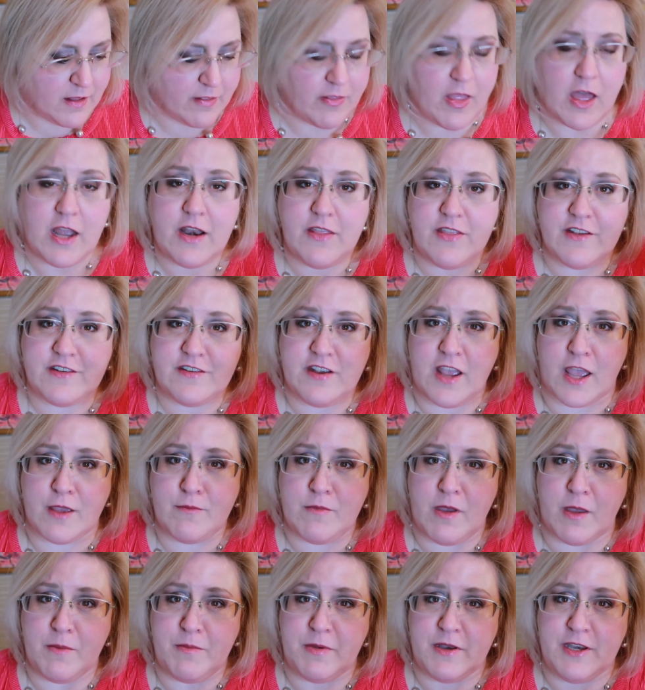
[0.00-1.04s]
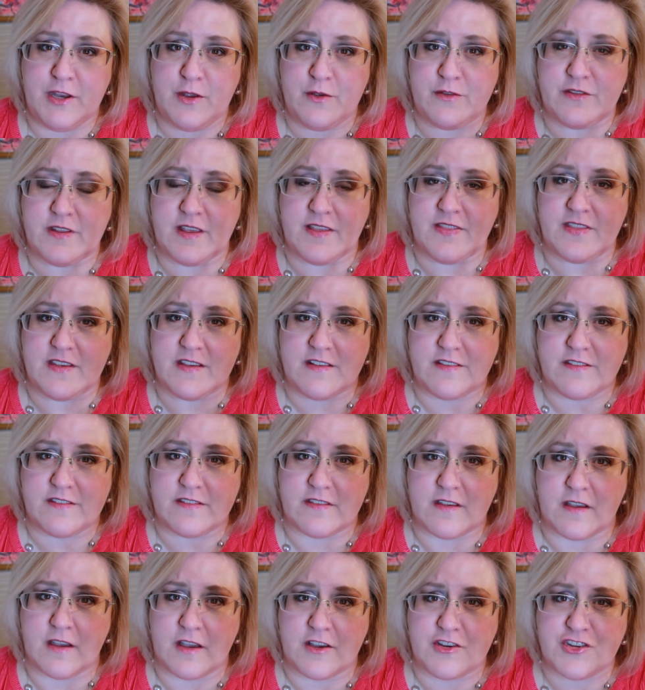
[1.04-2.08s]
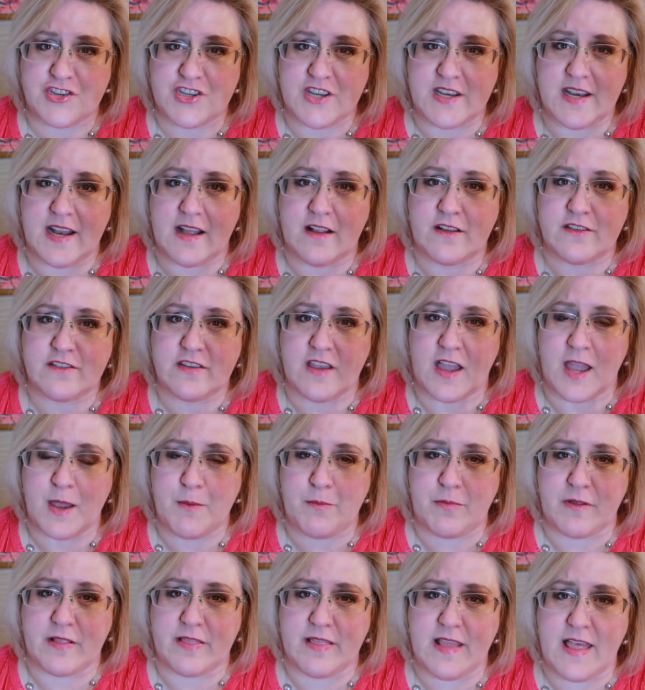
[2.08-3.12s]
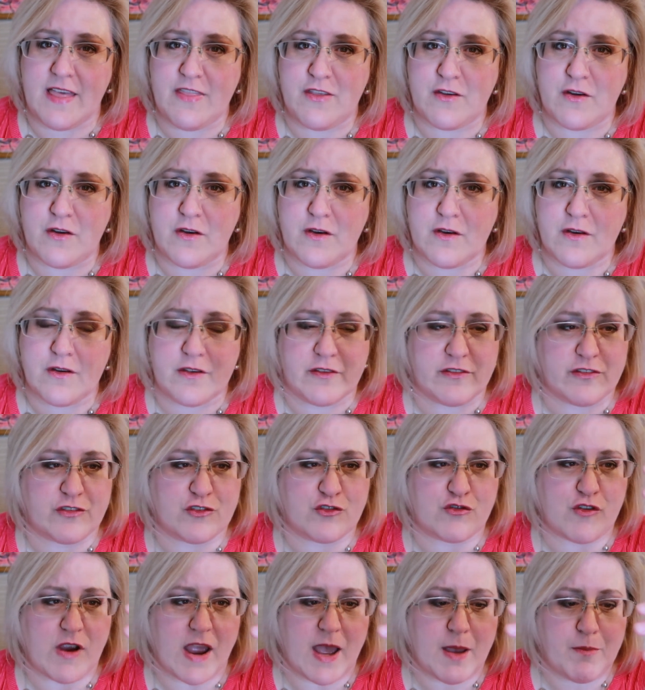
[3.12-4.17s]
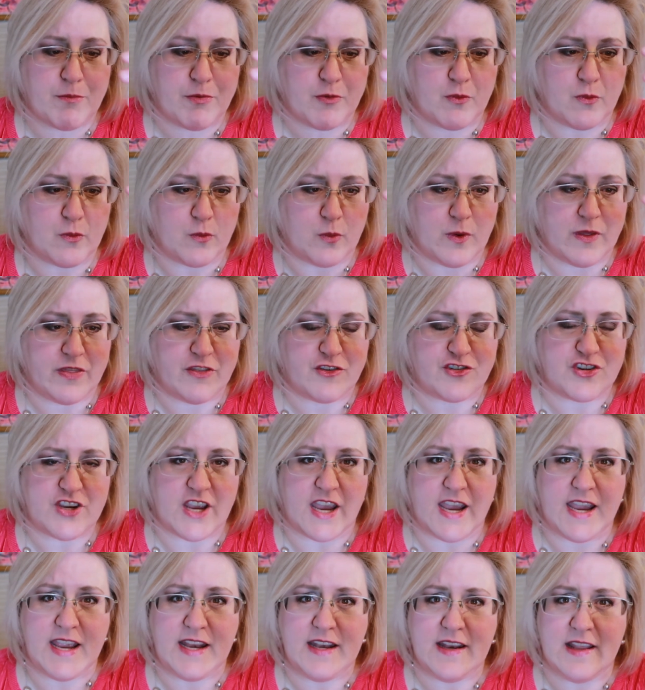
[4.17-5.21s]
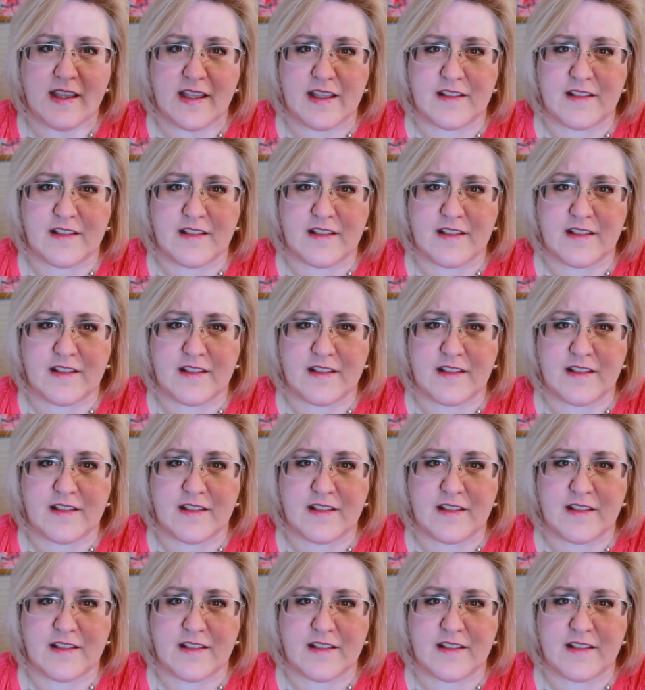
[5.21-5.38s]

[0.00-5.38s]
A lot of the time I've been using this uh, Chanel type leather strap with chain.